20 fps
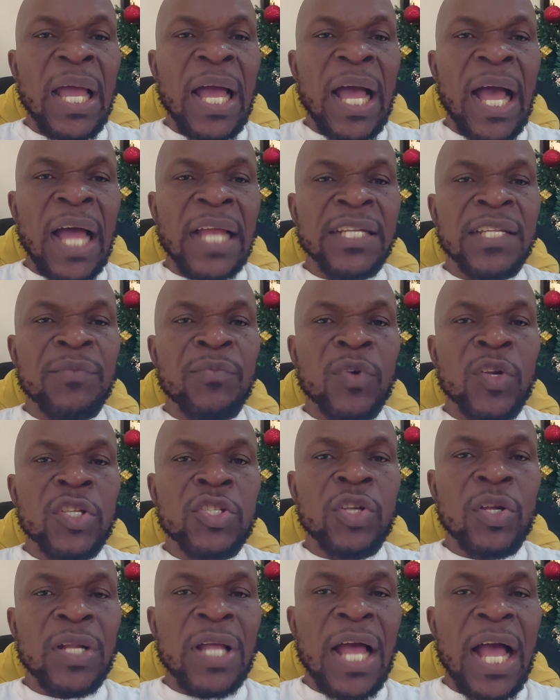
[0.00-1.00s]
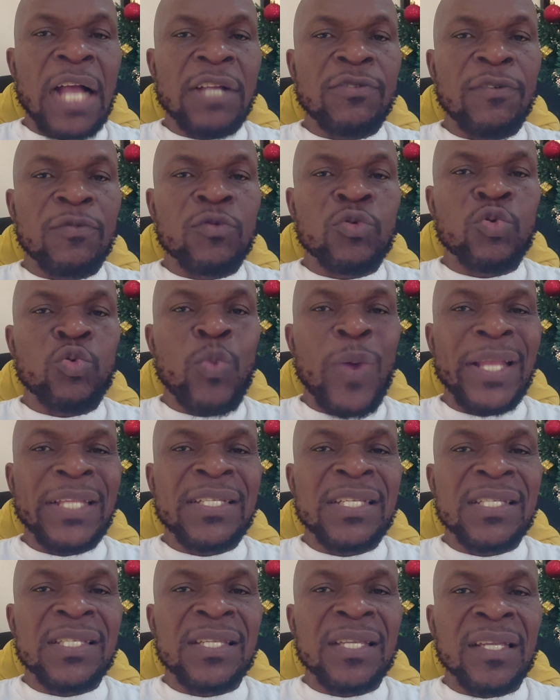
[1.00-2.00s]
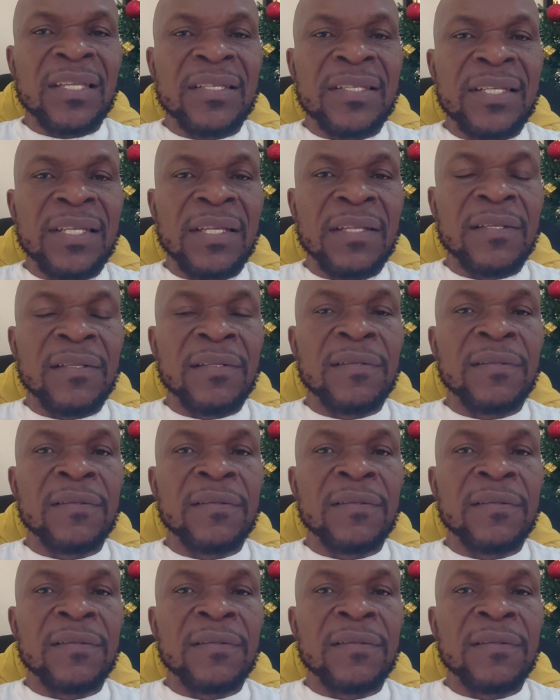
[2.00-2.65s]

and the Immigration Act of 2016.